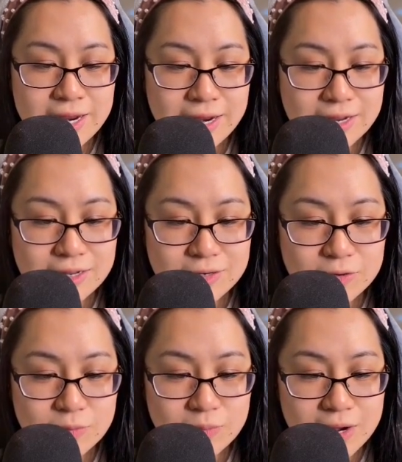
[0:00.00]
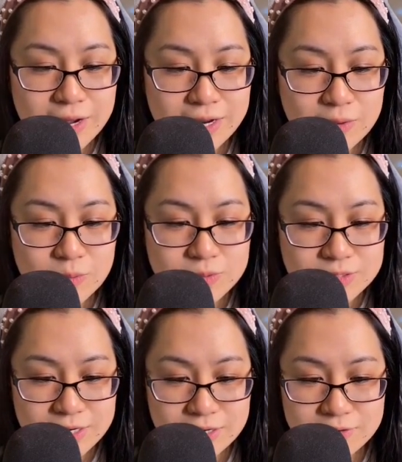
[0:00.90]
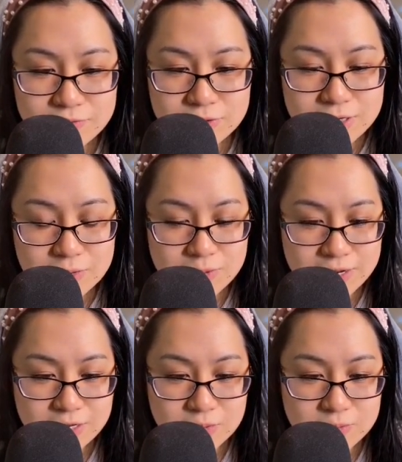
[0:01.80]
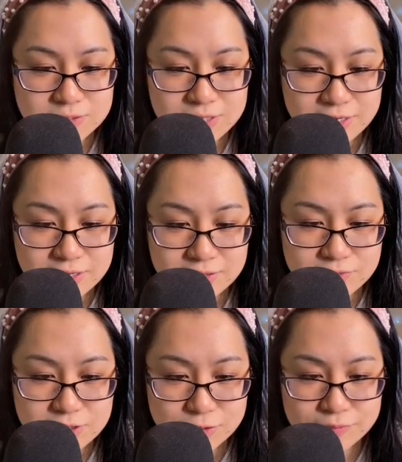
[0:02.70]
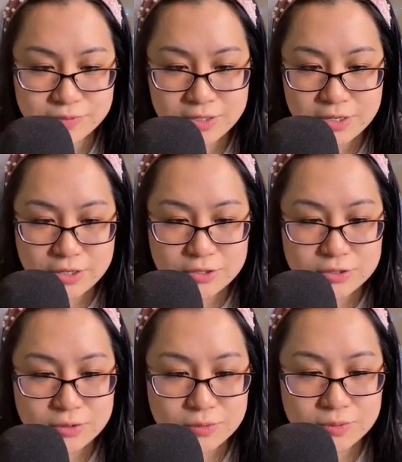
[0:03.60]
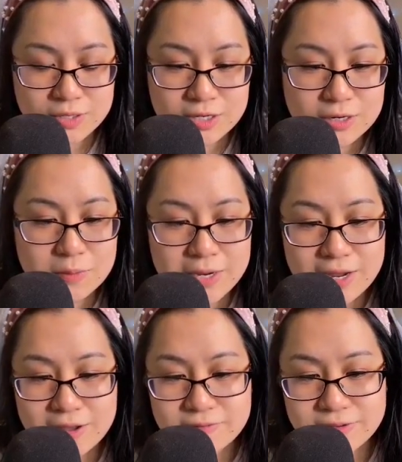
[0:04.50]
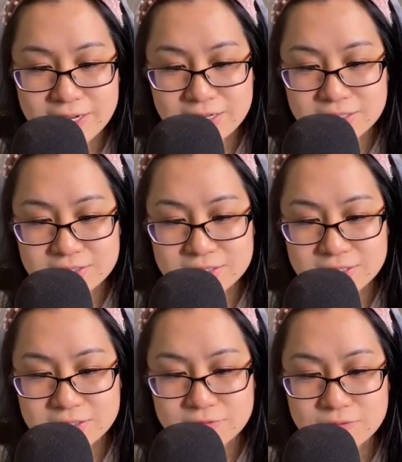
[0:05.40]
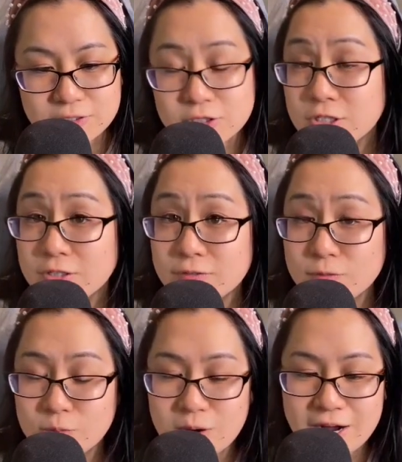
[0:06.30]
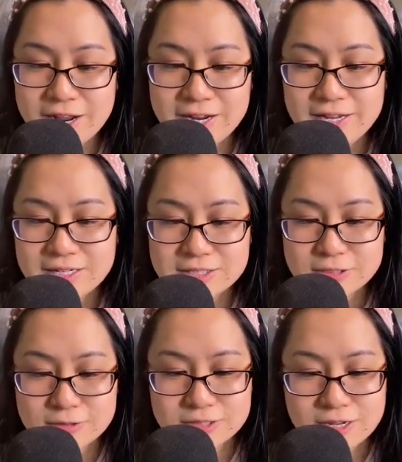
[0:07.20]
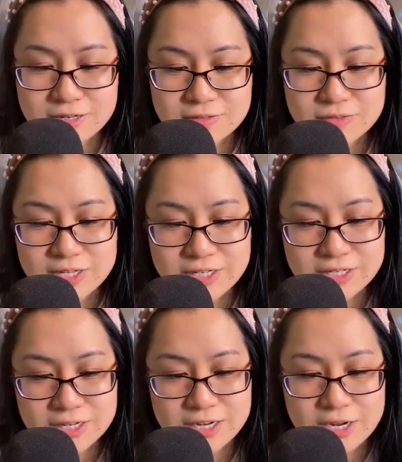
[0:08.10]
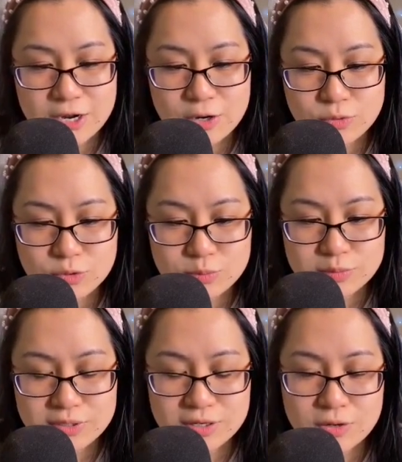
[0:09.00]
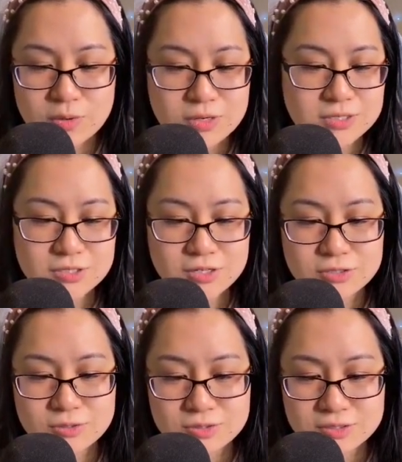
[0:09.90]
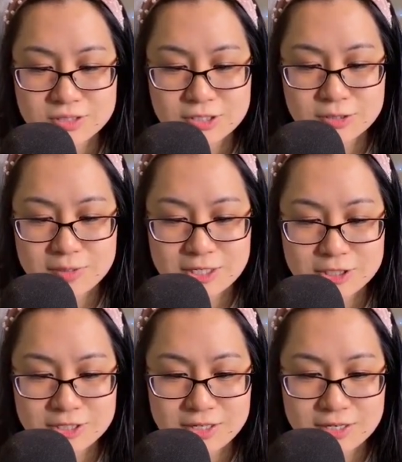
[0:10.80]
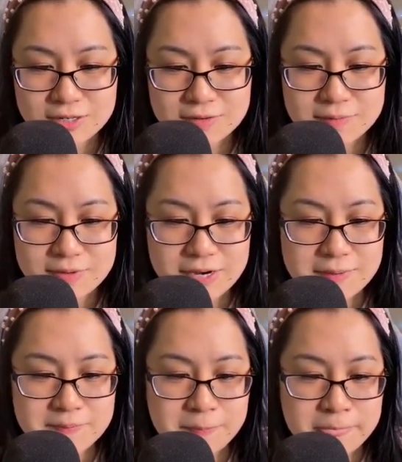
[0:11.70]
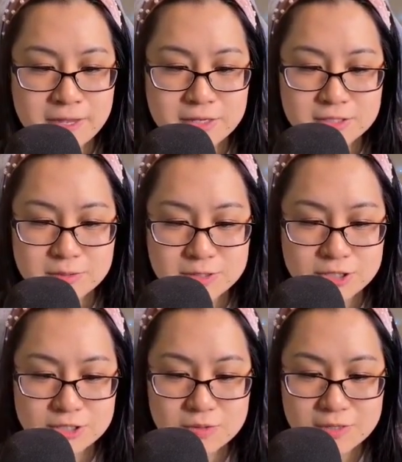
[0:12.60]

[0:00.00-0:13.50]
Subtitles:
and y equals negative 3 and y equals negative 2. So here we have x as a function of y, so it's kind of like a horizontal situation here, right? So we're just going